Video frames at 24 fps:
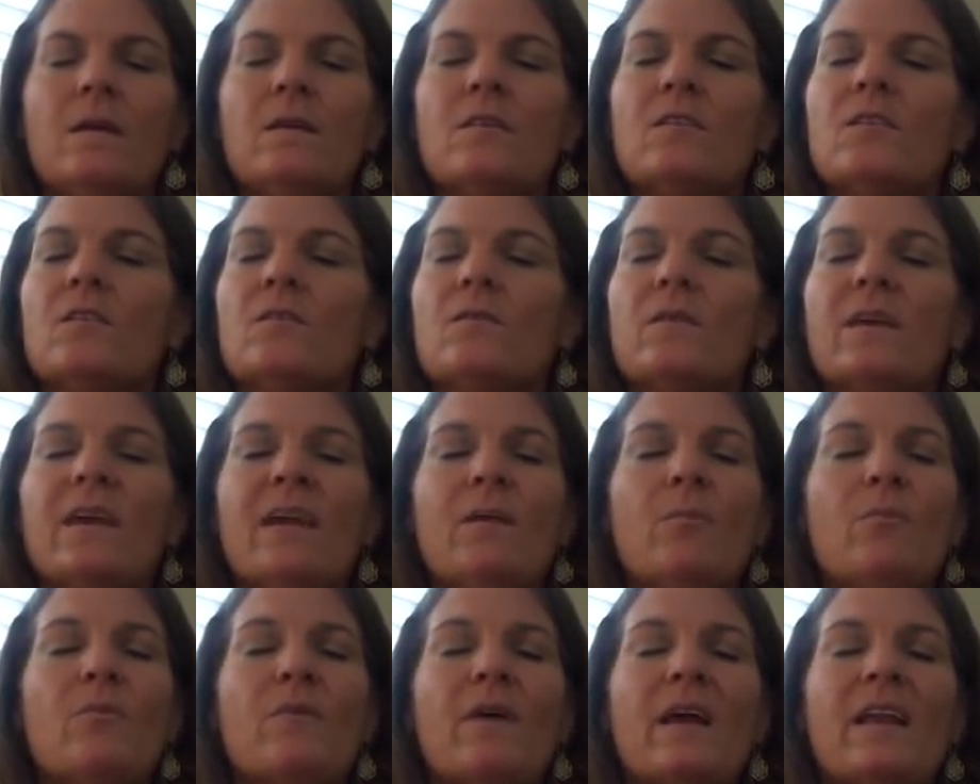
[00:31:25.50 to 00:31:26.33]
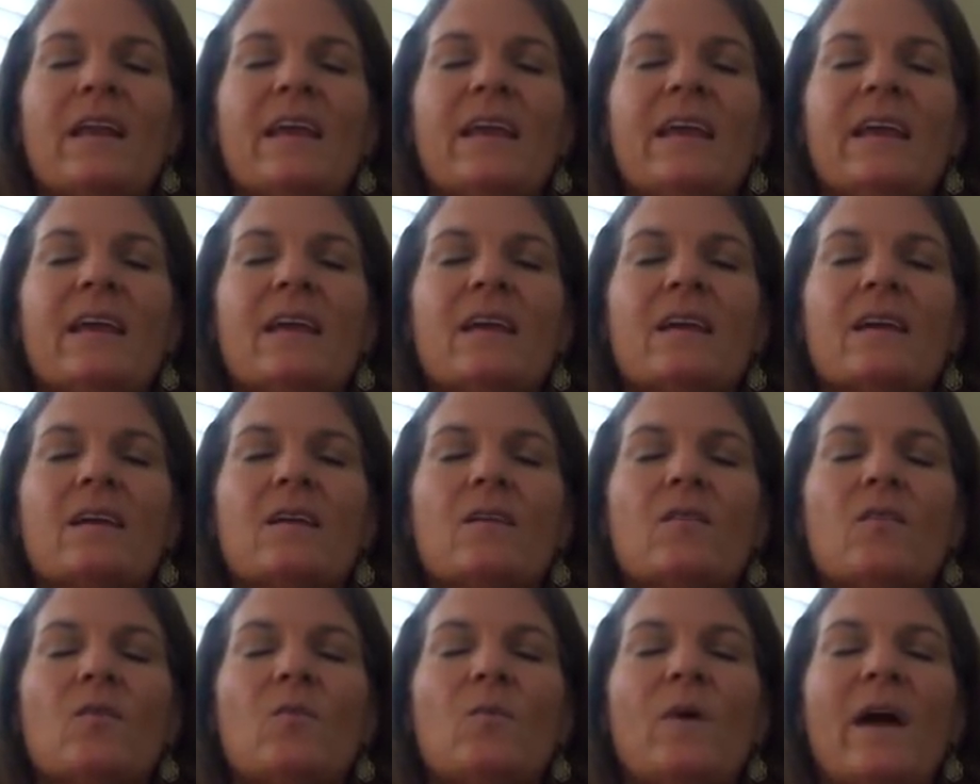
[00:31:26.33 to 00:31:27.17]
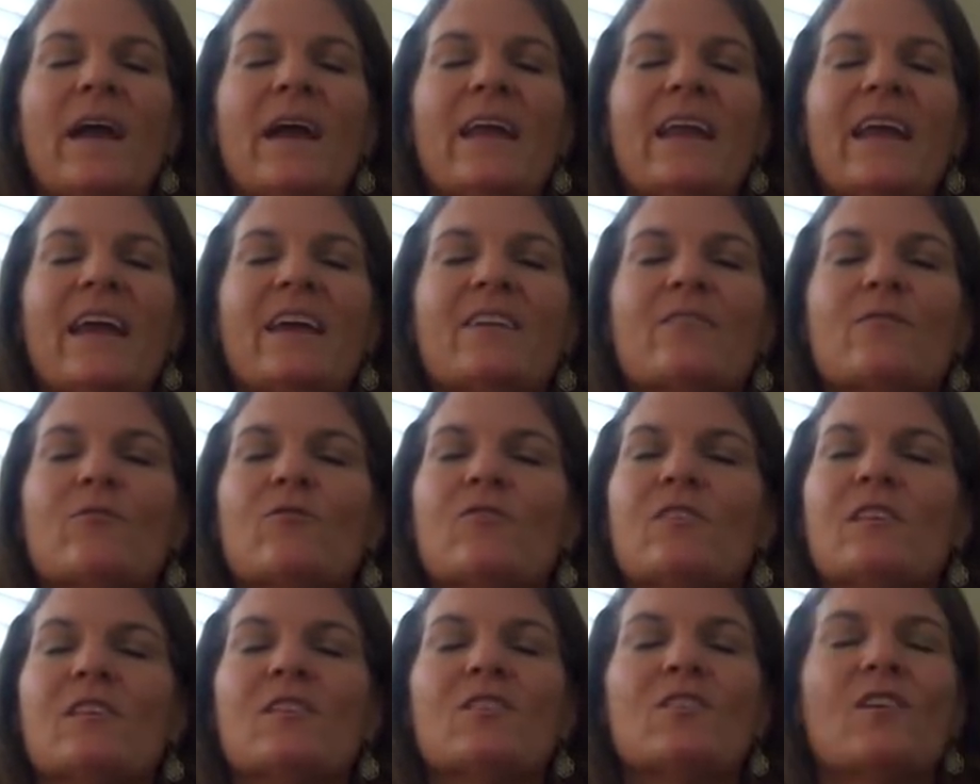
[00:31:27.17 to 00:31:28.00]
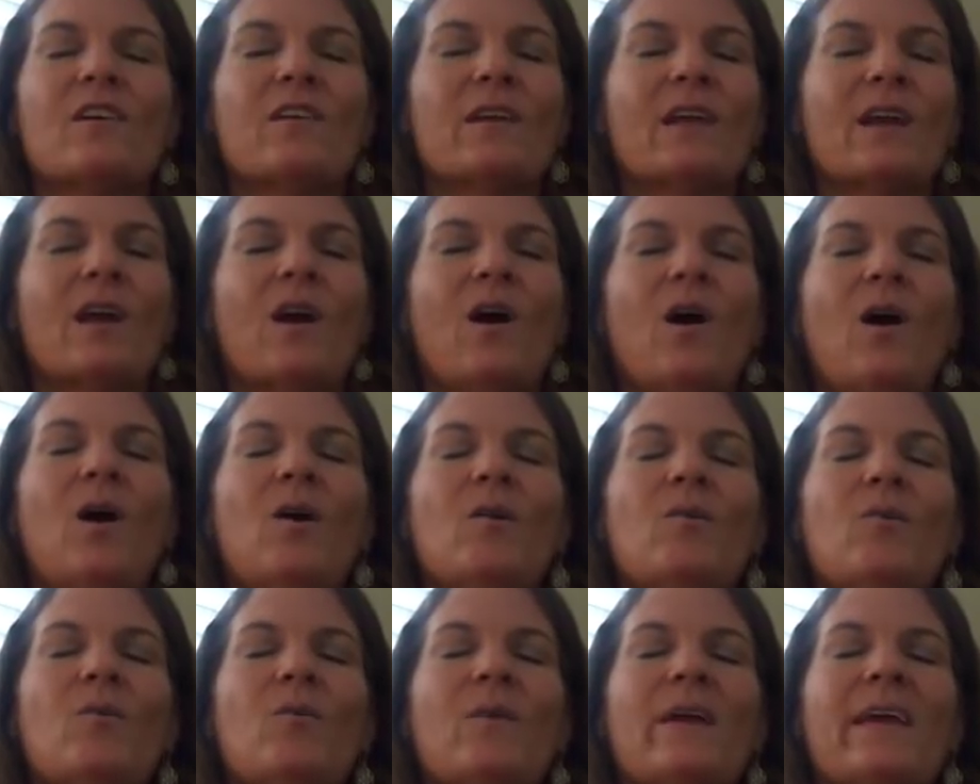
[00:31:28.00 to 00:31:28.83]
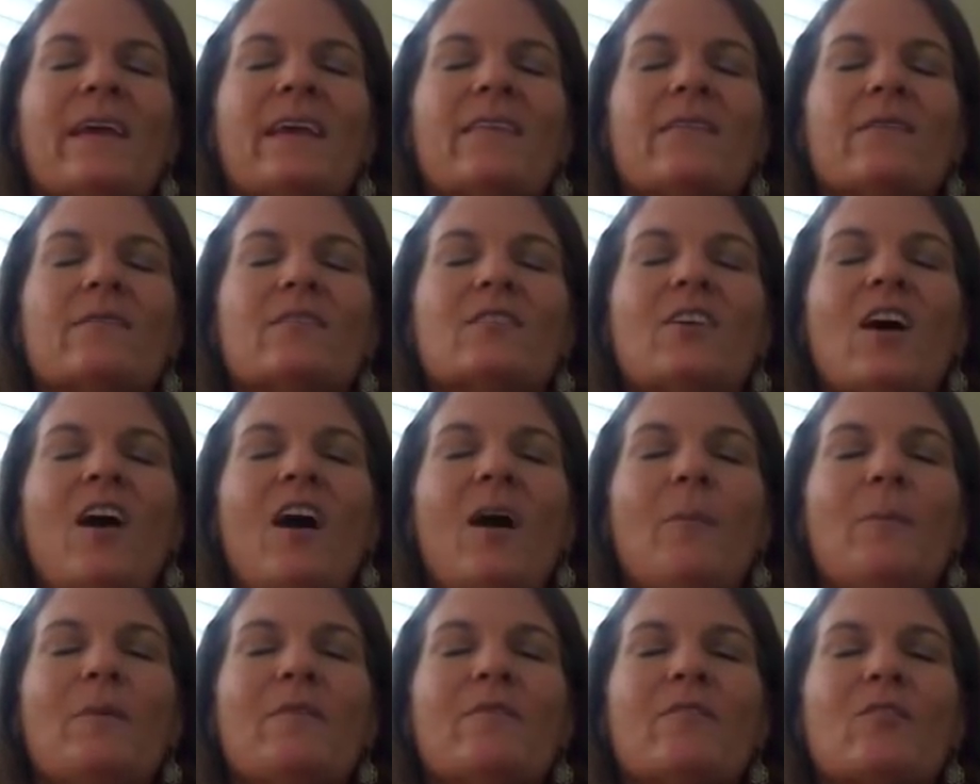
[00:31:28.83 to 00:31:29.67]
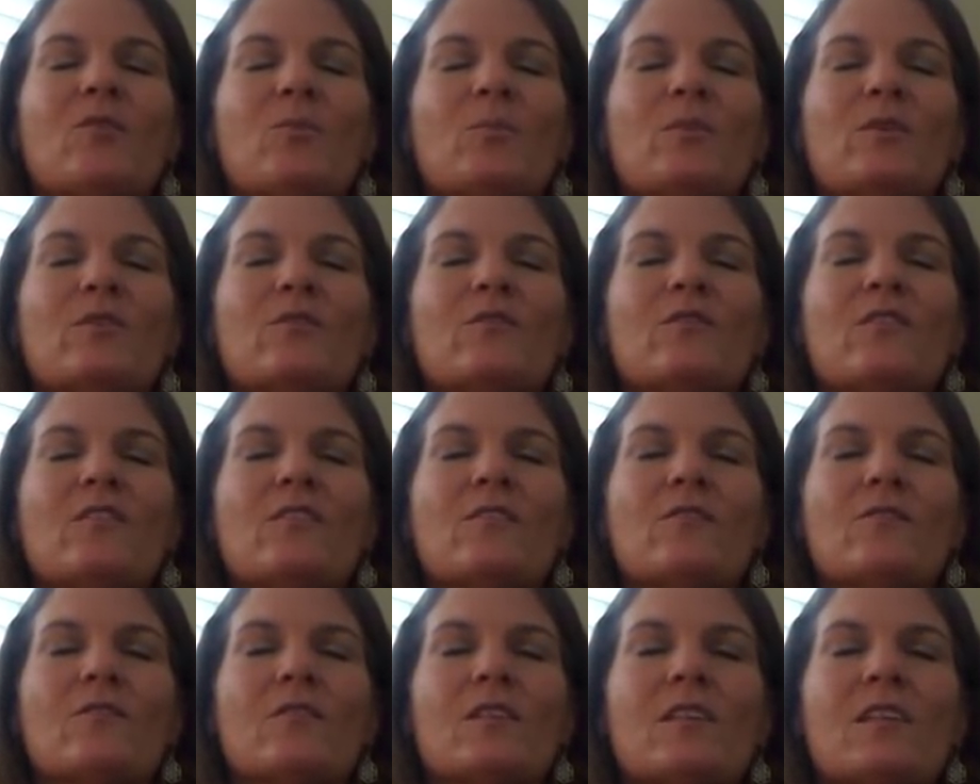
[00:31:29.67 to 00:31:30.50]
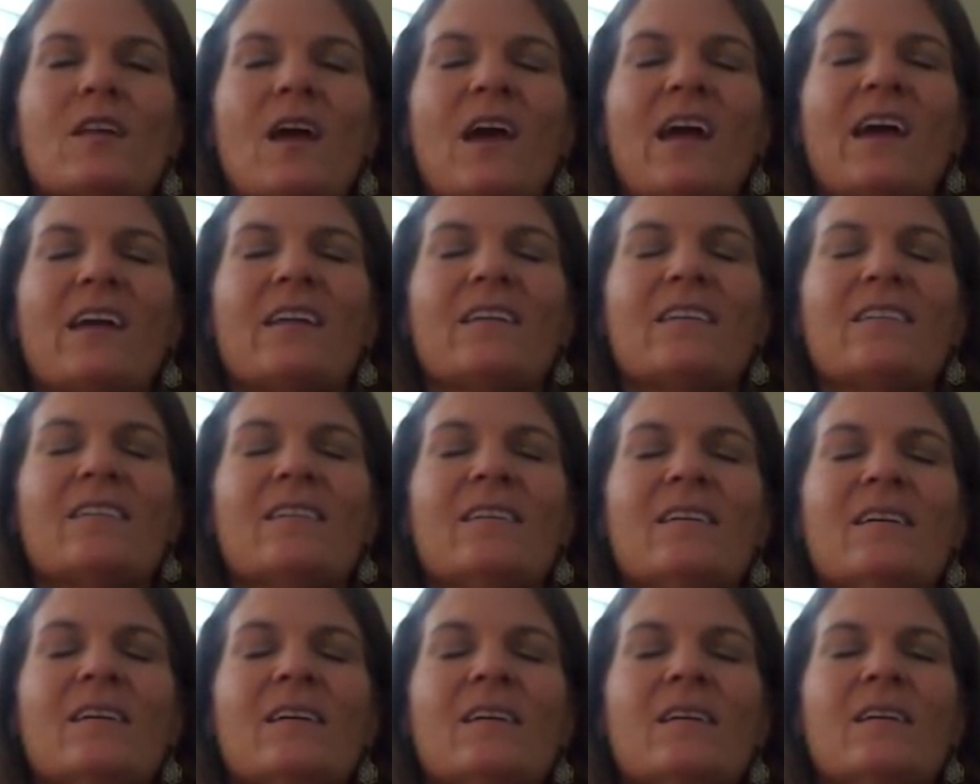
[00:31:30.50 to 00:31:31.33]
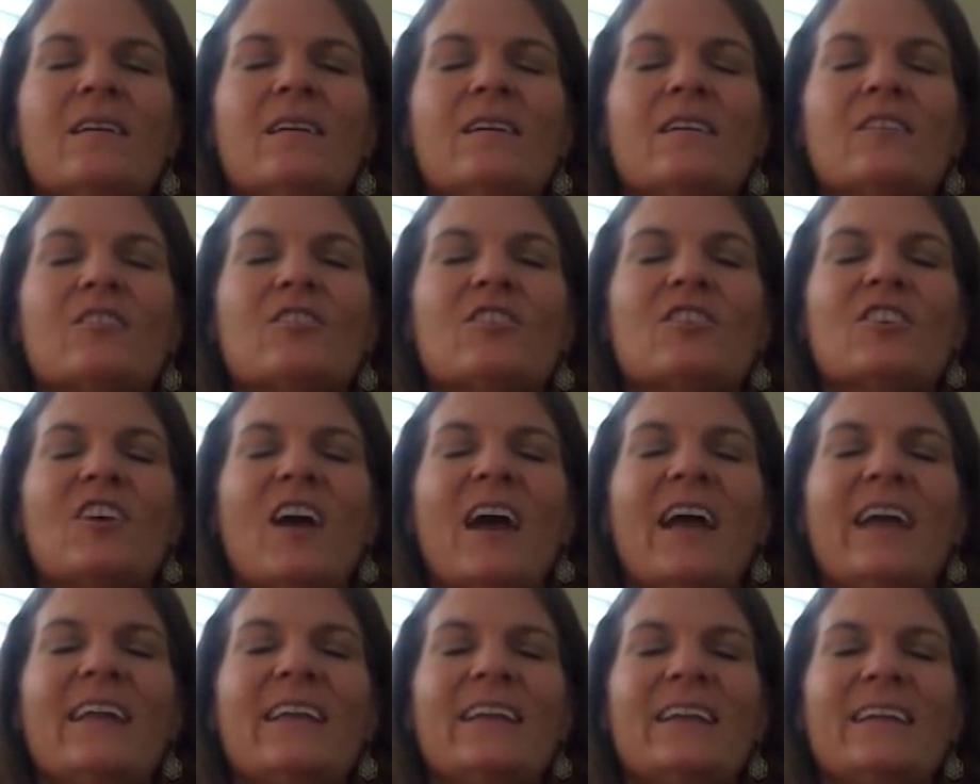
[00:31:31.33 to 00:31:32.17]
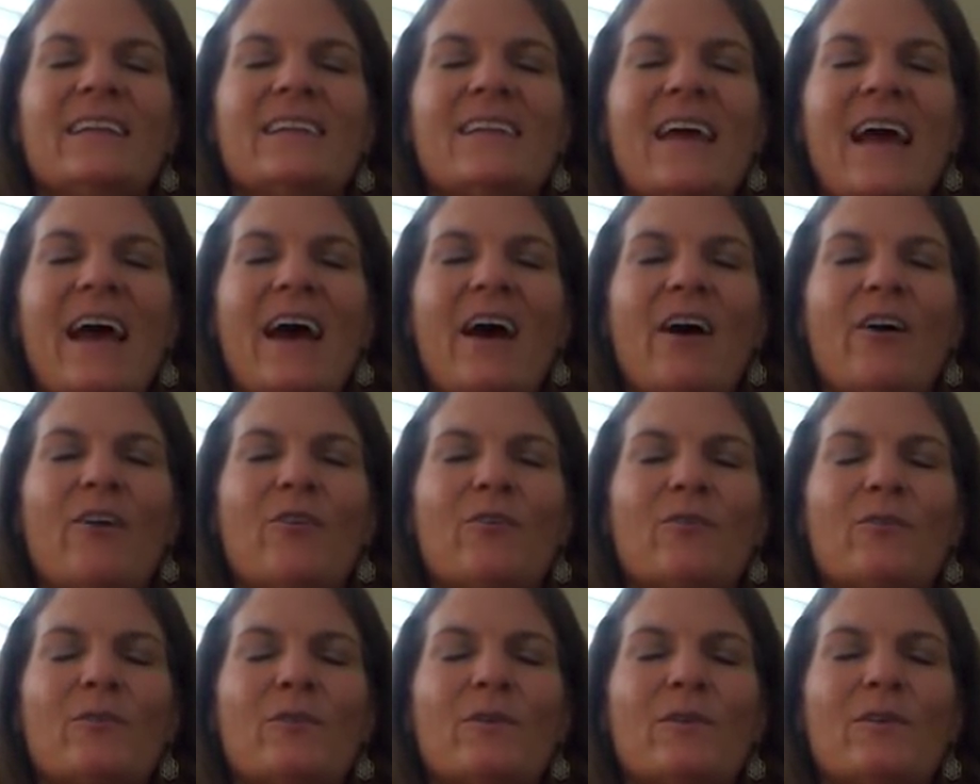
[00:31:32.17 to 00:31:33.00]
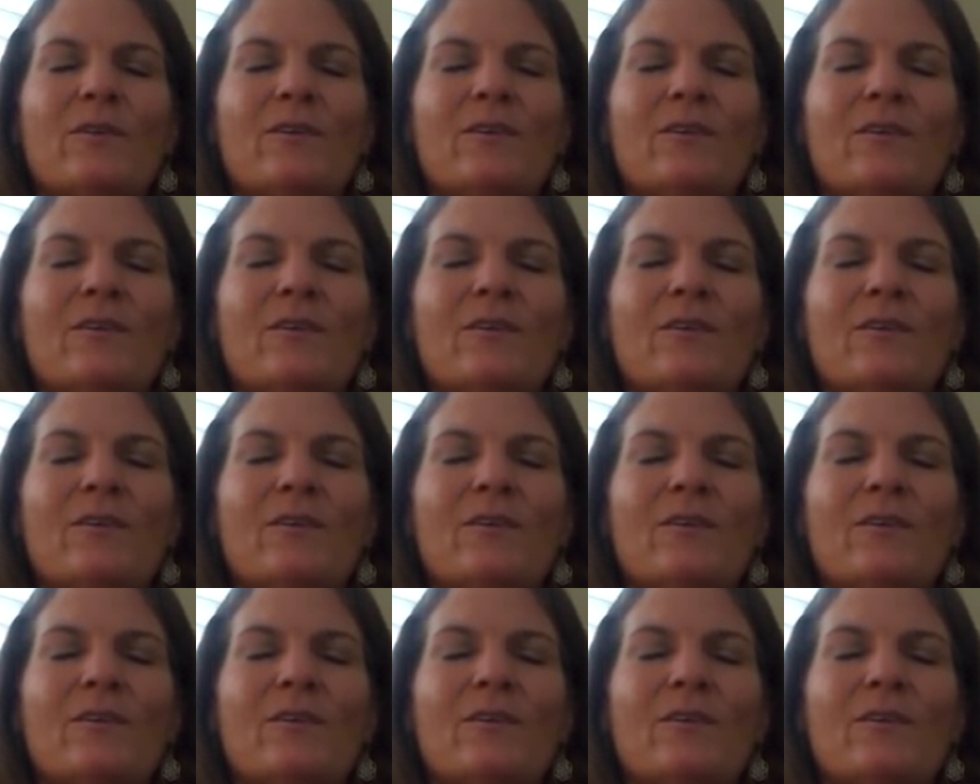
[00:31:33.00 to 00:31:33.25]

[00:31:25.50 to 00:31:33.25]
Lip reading: So keep running the white energy, starting all the way at the top of your personal sun, shining down